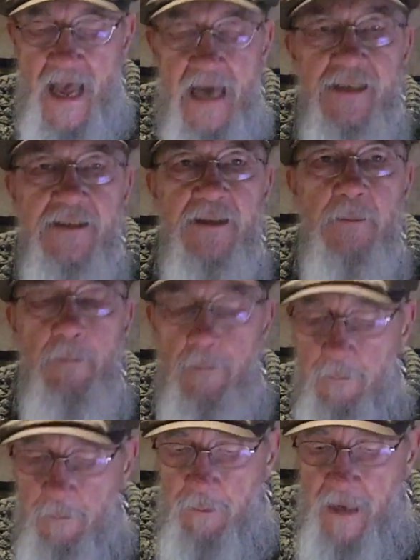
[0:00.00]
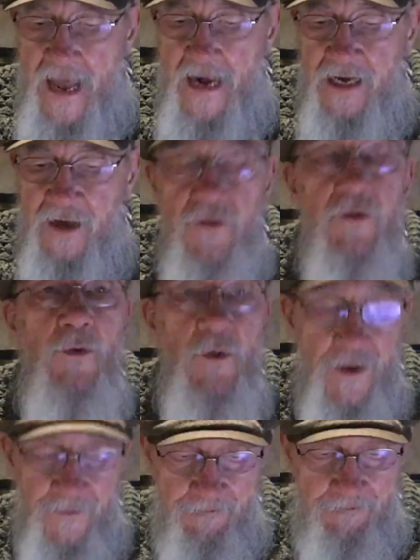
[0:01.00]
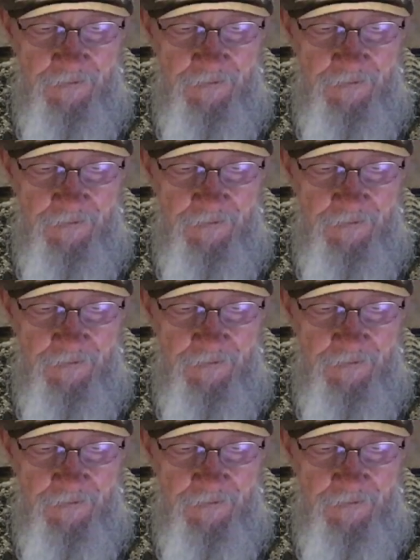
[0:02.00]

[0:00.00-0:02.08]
as the Blackthorn.